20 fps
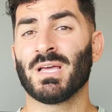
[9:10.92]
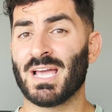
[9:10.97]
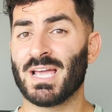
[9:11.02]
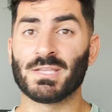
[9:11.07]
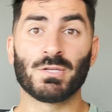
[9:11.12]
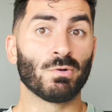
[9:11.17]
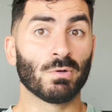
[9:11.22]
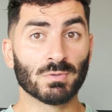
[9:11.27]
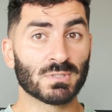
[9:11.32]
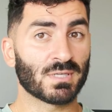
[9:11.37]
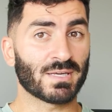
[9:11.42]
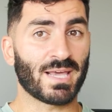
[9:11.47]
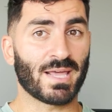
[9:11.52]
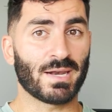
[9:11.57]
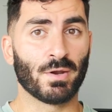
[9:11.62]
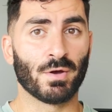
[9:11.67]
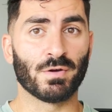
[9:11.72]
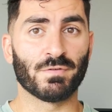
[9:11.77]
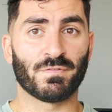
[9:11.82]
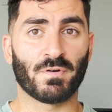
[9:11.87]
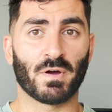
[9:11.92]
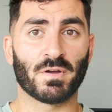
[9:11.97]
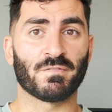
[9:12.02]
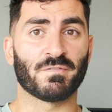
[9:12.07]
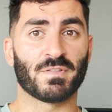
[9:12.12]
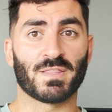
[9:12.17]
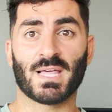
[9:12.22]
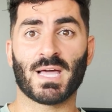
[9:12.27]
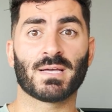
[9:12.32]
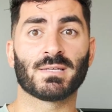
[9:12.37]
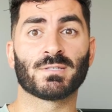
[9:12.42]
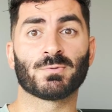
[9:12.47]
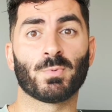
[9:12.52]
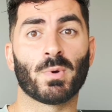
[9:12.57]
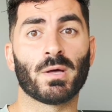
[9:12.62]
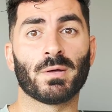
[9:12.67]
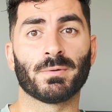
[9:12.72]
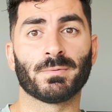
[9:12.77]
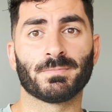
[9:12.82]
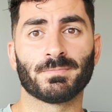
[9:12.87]
And you'll also get notified for that as
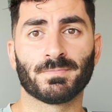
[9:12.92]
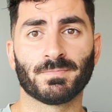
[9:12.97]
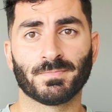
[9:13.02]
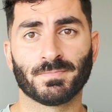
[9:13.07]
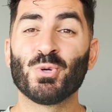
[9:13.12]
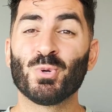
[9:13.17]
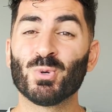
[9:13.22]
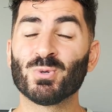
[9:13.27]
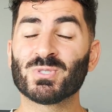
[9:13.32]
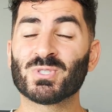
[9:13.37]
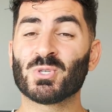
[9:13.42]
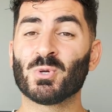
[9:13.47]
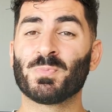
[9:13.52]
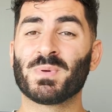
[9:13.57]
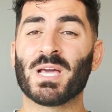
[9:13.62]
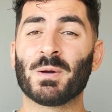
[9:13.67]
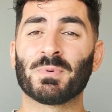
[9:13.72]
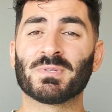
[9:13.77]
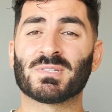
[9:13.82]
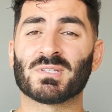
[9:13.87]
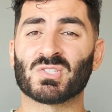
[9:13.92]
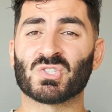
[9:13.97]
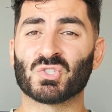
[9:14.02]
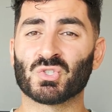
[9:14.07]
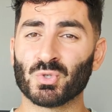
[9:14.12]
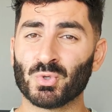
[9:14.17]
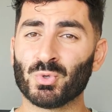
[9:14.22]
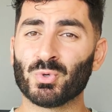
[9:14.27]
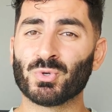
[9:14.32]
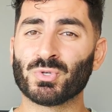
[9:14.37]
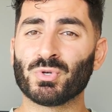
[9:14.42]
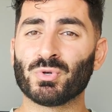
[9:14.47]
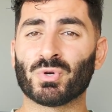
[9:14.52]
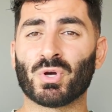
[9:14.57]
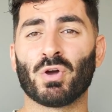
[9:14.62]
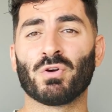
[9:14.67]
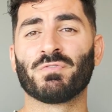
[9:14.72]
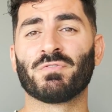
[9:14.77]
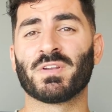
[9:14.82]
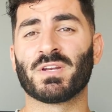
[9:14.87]
well. You'll also be able to store your
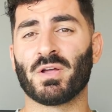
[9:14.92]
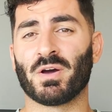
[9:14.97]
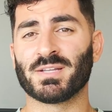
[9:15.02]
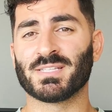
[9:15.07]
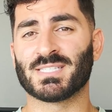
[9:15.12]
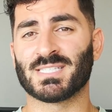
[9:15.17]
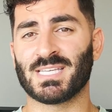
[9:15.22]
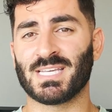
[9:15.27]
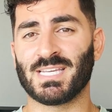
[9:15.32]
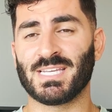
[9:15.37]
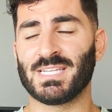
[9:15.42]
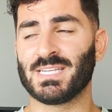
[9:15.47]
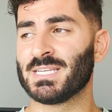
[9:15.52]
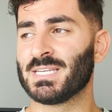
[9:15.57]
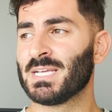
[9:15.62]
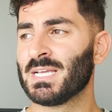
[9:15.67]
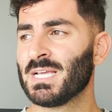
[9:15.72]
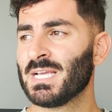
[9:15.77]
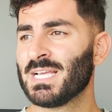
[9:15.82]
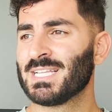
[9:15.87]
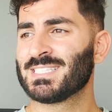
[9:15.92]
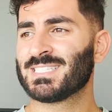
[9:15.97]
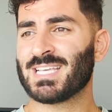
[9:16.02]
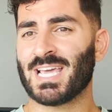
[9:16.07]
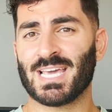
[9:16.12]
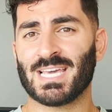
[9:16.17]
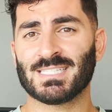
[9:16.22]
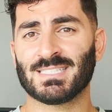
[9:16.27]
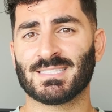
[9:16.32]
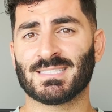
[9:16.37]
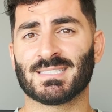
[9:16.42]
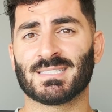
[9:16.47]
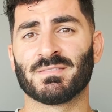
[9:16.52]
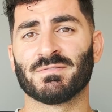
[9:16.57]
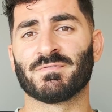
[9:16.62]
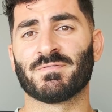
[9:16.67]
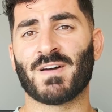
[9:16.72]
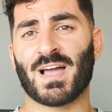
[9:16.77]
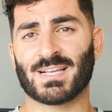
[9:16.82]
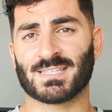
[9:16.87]
COVID-19 tests
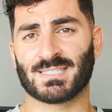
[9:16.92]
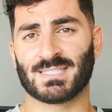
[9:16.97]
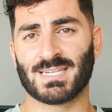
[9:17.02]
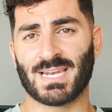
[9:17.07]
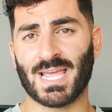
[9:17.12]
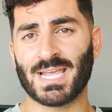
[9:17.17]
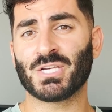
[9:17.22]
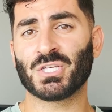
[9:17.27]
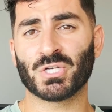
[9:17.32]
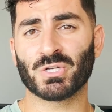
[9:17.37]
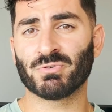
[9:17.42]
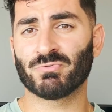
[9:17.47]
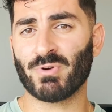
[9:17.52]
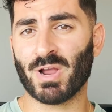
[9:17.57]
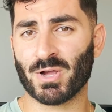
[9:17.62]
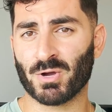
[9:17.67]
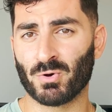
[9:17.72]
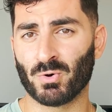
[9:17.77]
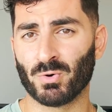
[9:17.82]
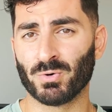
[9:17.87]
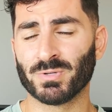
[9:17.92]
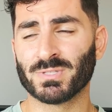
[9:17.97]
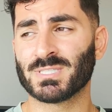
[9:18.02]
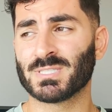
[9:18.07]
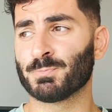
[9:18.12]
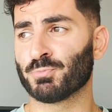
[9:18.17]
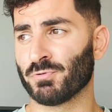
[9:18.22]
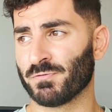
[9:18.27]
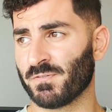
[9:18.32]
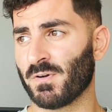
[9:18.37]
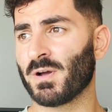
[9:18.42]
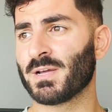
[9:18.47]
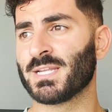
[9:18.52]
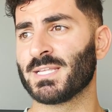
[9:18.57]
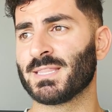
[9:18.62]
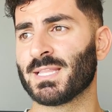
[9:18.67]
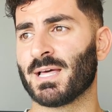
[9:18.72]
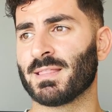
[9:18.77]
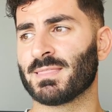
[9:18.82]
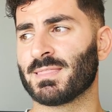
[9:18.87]
and vaccination records,
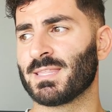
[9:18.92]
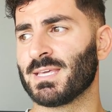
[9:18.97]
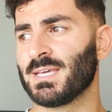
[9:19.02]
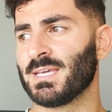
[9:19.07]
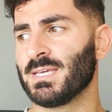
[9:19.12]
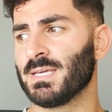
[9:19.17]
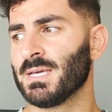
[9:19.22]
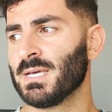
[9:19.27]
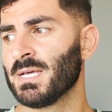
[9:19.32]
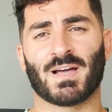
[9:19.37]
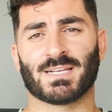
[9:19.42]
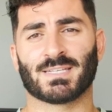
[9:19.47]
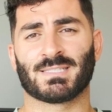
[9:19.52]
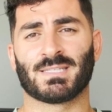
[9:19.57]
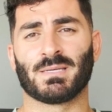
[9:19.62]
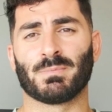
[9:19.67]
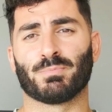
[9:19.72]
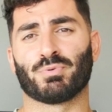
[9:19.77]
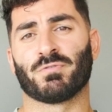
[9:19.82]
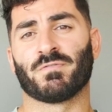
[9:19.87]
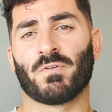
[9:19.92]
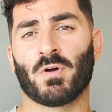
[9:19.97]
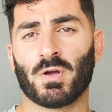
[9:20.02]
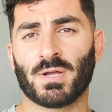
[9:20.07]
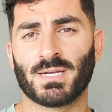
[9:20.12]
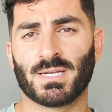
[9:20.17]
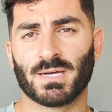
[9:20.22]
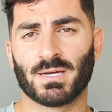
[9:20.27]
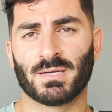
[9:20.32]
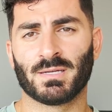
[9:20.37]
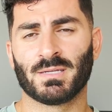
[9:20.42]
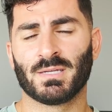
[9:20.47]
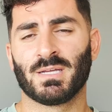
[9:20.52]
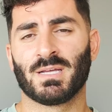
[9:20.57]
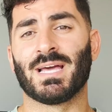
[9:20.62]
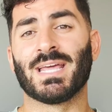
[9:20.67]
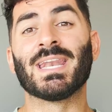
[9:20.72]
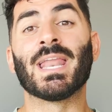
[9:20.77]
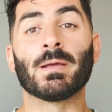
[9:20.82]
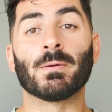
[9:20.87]
providing that the vaccine provider
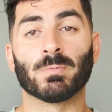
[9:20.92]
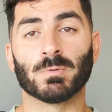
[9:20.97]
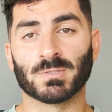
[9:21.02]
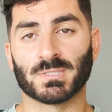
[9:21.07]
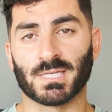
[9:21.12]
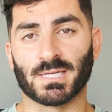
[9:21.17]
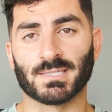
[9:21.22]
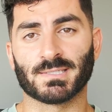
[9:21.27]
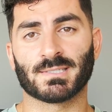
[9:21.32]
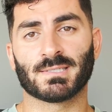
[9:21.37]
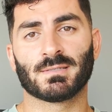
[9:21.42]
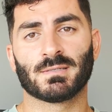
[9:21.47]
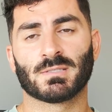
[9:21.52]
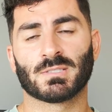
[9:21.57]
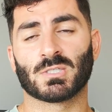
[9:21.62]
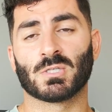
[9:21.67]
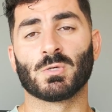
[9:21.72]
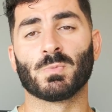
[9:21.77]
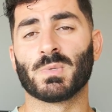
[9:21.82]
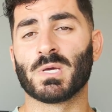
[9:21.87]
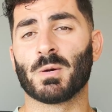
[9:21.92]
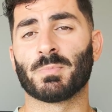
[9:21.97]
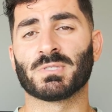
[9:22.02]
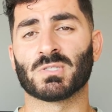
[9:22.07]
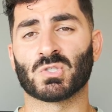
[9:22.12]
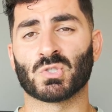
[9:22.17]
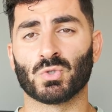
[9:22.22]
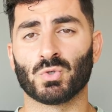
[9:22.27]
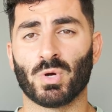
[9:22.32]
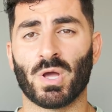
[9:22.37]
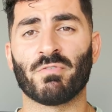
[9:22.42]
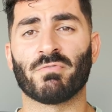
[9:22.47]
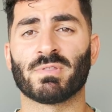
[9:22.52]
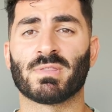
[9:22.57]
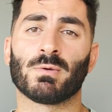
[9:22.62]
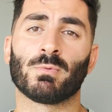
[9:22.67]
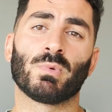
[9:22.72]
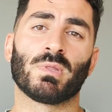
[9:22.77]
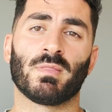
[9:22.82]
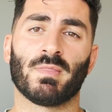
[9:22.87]
enables it. So you'll be able to store
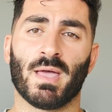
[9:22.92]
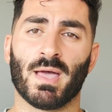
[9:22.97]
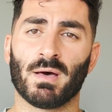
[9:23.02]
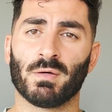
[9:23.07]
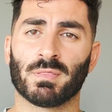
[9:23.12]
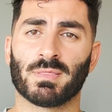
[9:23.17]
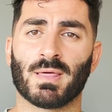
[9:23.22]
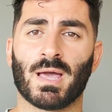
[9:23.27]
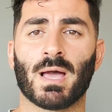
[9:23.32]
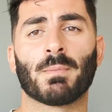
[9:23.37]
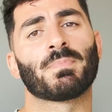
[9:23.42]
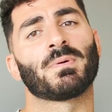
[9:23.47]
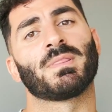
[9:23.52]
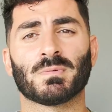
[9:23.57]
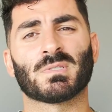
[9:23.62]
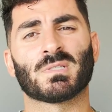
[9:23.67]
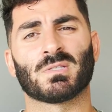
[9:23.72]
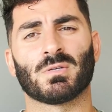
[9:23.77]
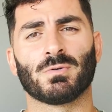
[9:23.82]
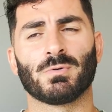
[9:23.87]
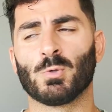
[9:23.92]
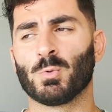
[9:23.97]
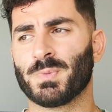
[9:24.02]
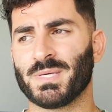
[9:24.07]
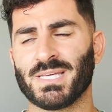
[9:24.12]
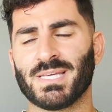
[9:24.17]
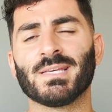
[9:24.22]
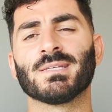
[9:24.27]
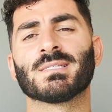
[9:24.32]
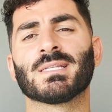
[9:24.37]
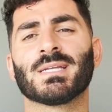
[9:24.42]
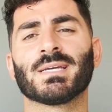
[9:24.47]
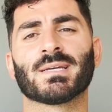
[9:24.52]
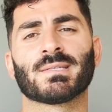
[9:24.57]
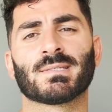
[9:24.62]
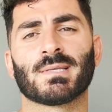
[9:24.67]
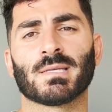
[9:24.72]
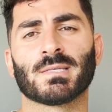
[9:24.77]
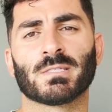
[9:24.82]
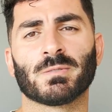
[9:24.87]
everything within the health app, and so it'll be easily
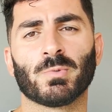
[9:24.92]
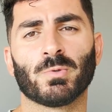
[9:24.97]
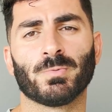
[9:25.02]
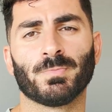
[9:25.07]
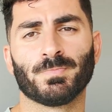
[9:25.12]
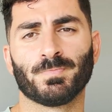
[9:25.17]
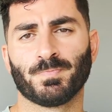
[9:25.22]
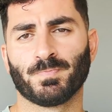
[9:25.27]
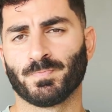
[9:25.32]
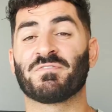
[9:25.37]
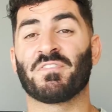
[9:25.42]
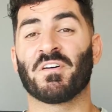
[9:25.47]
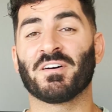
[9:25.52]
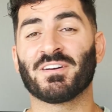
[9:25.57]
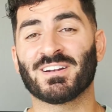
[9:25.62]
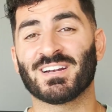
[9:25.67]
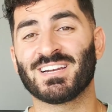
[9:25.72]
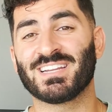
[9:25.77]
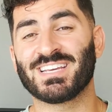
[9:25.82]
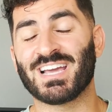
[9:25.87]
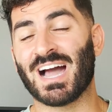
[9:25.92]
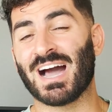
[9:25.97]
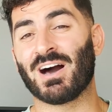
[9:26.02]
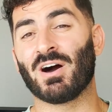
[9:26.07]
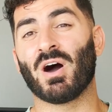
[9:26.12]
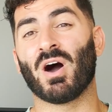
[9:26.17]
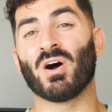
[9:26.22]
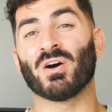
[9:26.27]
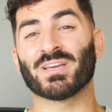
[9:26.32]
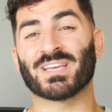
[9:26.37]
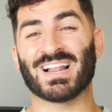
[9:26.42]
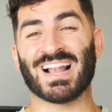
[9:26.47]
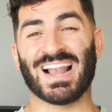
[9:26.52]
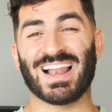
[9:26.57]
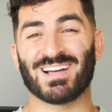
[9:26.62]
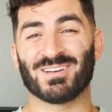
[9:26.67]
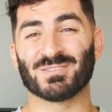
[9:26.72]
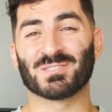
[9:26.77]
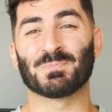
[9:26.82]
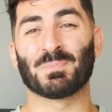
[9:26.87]
accessible. Finally,
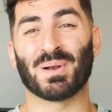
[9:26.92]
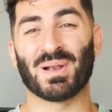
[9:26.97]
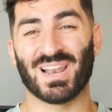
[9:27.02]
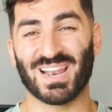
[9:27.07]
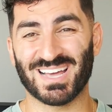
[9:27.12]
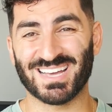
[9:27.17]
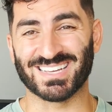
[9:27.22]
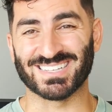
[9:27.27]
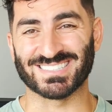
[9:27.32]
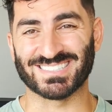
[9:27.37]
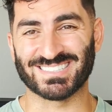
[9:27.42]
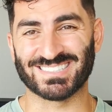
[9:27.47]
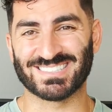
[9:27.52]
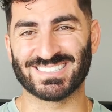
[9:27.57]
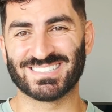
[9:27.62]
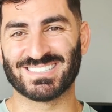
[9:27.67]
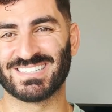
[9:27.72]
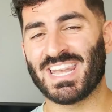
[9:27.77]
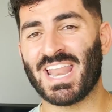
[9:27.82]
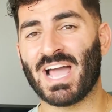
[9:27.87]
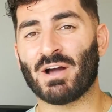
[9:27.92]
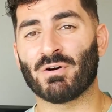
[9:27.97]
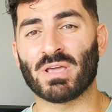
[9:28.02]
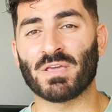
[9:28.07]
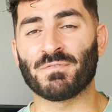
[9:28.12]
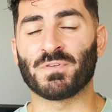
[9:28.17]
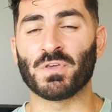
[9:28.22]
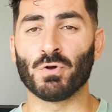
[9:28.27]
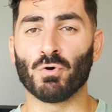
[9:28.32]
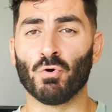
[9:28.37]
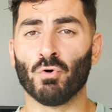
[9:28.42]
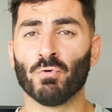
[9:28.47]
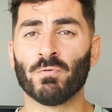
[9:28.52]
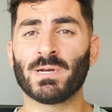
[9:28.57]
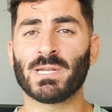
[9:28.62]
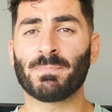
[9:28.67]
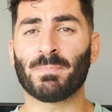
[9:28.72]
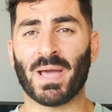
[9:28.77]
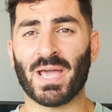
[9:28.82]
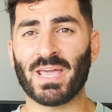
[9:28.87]
iCloud Plus. Now, if you
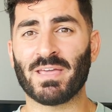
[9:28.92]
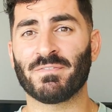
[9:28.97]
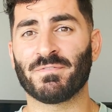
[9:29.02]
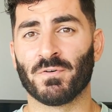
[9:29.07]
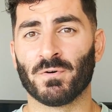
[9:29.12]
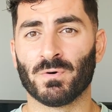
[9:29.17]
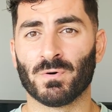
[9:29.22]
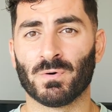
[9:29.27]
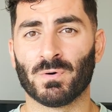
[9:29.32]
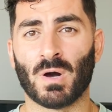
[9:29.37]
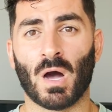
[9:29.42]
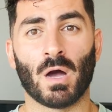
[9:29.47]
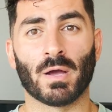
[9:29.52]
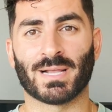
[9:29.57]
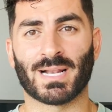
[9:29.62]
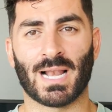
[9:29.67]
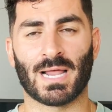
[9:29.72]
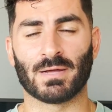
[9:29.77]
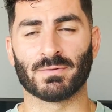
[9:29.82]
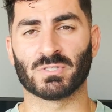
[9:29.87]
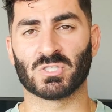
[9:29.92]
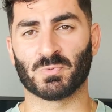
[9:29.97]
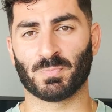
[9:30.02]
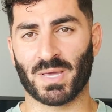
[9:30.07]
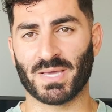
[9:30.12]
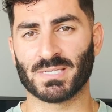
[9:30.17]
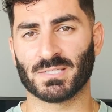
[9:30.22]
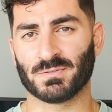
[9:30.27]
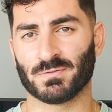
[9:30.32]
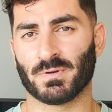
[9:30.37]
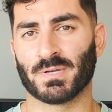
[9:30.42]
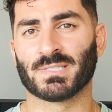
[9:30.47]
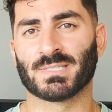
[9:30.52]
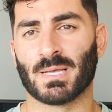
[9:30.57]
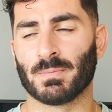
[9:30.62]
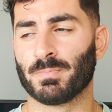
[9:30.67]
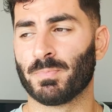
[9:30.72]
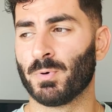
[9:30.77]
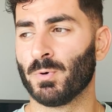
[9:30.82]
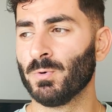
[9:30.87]
already pay for iCloud space, for
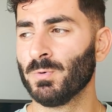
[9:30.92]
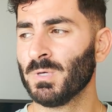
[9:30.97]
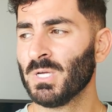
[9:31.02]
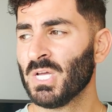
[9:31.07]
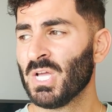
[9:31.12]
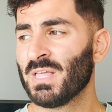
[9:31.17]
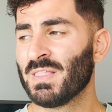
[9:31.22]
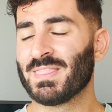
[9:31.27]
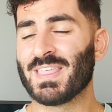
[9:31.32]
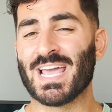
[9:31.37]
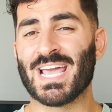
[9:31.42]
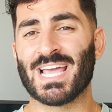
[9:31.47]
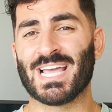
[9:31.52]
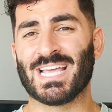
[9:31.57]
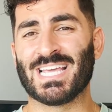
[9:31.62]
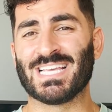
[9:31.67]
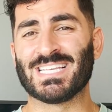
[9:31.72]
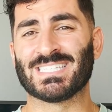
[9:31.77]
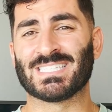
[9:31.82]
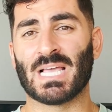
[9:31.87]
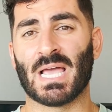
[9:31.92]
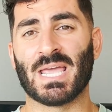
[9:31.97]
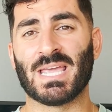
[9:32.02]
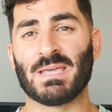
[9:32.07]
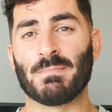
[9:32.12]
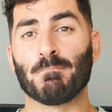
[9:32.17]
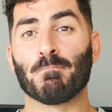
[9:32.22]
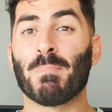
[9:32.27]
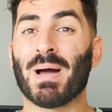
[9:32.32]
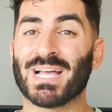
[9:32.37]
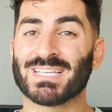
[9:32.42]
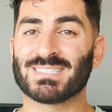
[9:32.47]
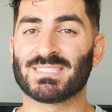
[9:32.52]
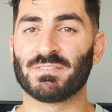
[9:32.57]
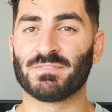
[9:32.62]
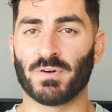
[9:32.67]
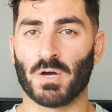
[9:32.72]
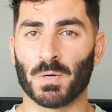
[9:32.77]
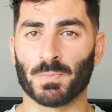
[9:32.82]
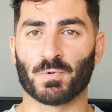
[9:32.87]
example, there is a
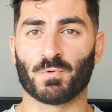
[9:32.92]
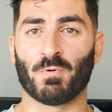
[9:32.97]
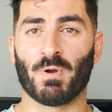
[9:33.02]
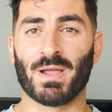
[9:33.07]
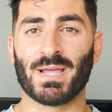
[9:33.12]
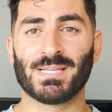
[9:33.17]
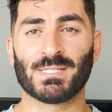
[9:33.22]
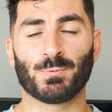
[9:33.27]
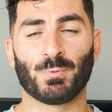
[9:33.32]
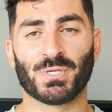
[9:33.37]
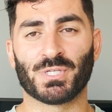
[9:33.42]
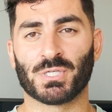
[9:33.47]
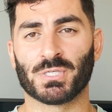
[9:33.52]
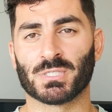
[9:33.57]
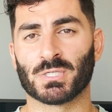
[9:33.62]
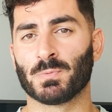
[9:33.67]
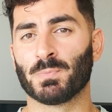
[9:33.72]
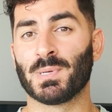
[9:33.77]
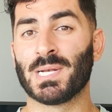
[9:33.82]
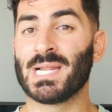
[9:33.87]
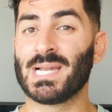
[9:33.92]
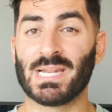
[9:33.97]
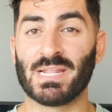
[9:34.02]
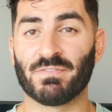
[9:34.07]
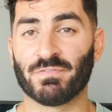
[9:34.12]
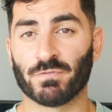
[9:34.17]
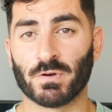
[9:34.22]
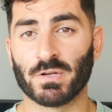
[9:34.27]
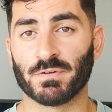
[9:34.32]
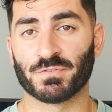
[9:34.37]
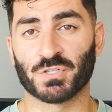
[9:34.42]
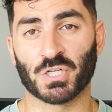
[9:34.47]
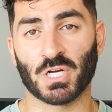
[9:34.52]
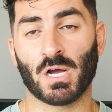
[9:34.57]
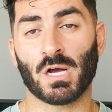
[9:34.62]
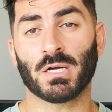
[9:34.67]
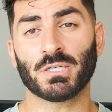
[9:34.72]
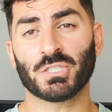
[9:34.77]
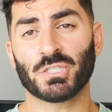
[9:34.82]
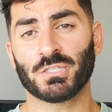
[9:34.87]
massive upgrade which is completely free of
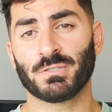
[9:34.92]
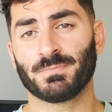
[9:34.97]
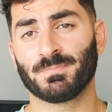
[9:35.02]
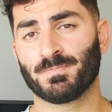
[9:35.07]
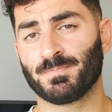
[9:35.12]
charge.